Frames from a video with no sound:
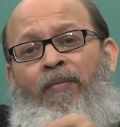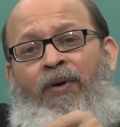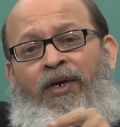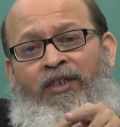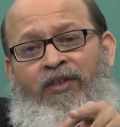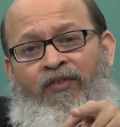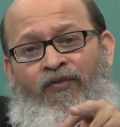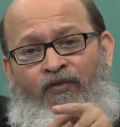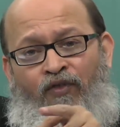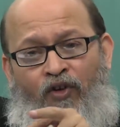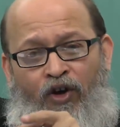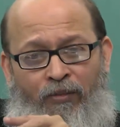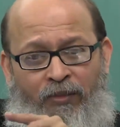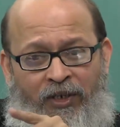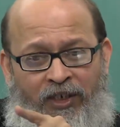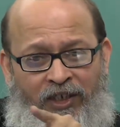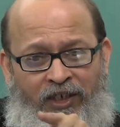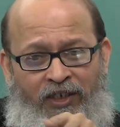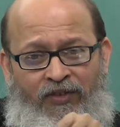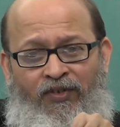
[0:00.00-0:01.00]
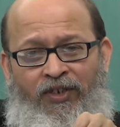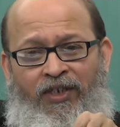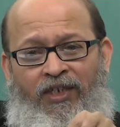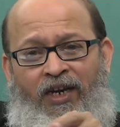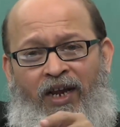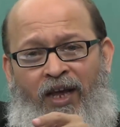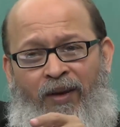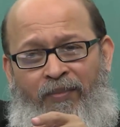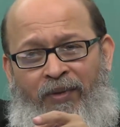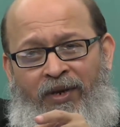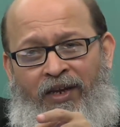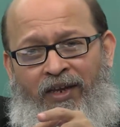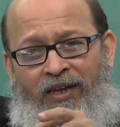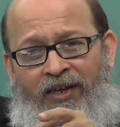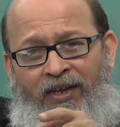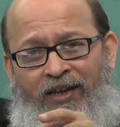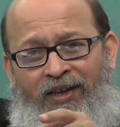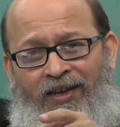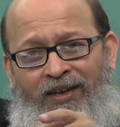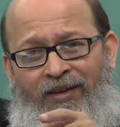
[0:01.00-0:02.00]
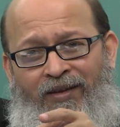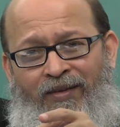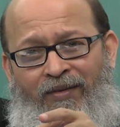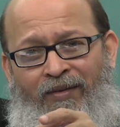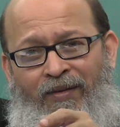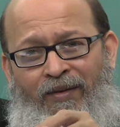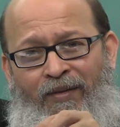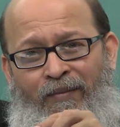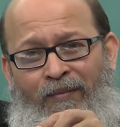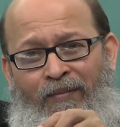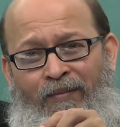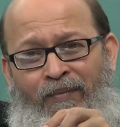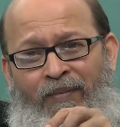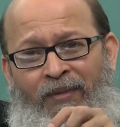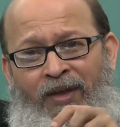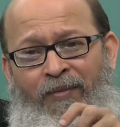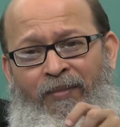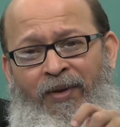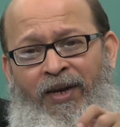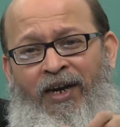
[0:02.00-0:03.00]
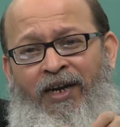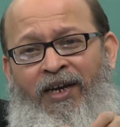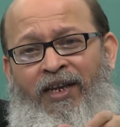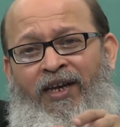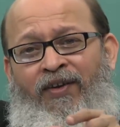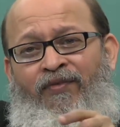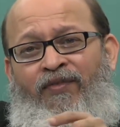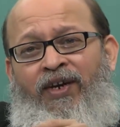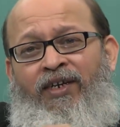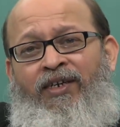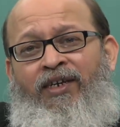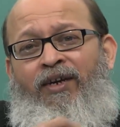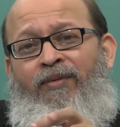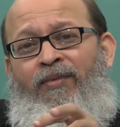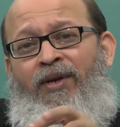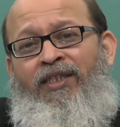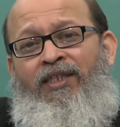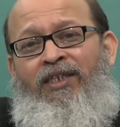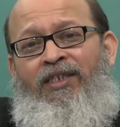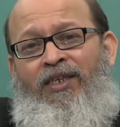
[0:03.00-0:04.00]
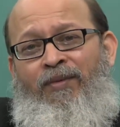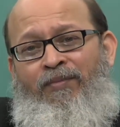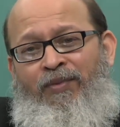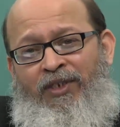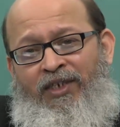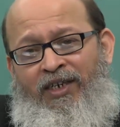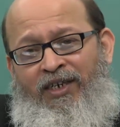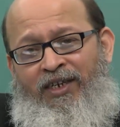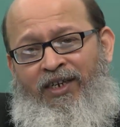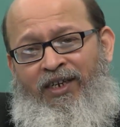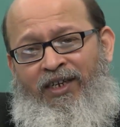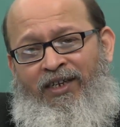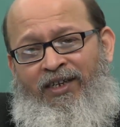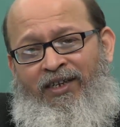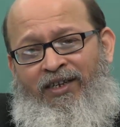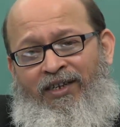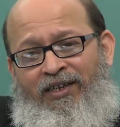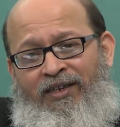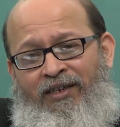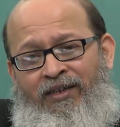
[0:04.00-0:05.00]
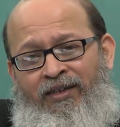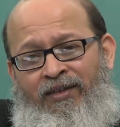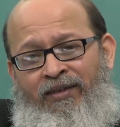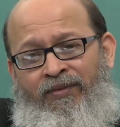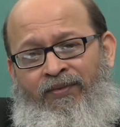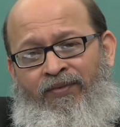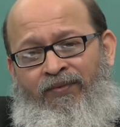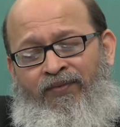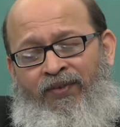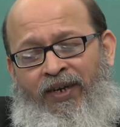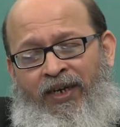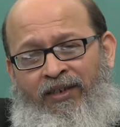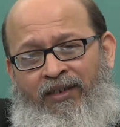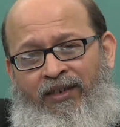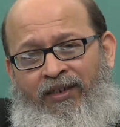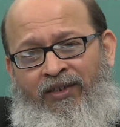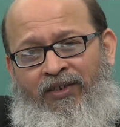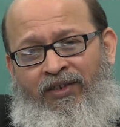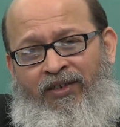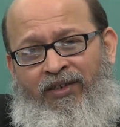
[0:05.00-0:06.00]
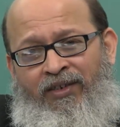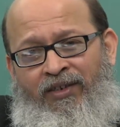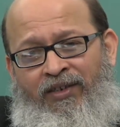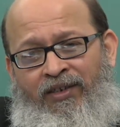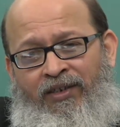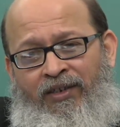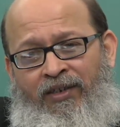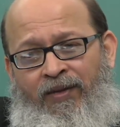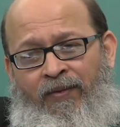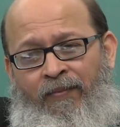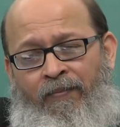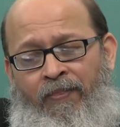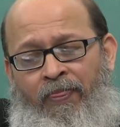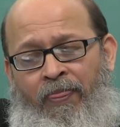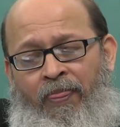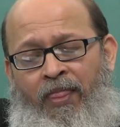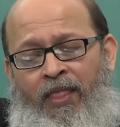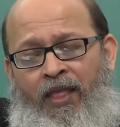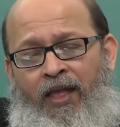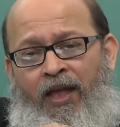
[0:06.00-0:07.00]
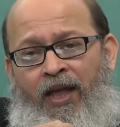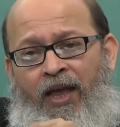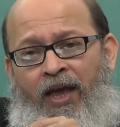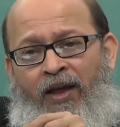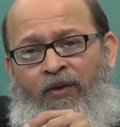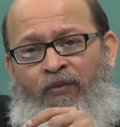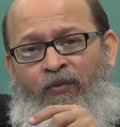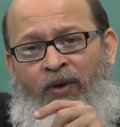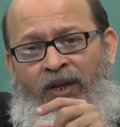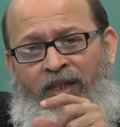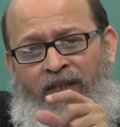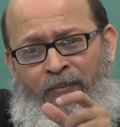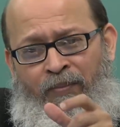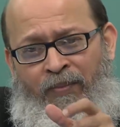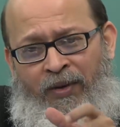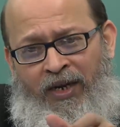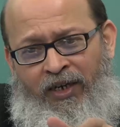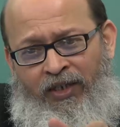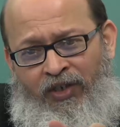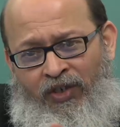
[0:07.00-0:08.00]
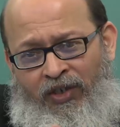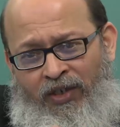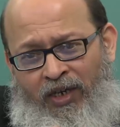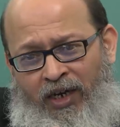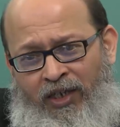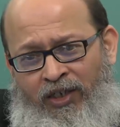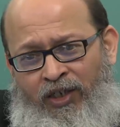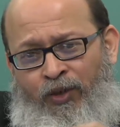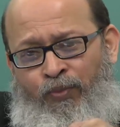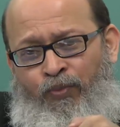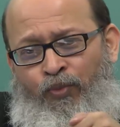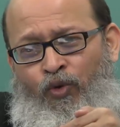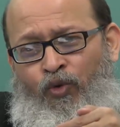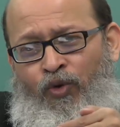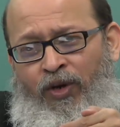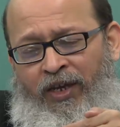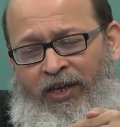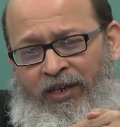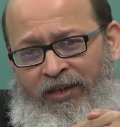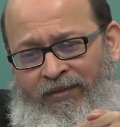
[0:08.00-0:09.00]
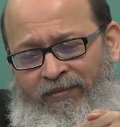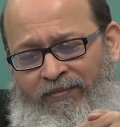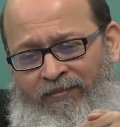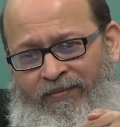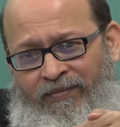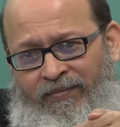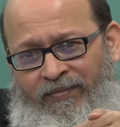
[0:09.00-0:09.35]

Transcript: but the formations which are happening may be getting affected by these epigenetic factors. And when the brain starts pruning,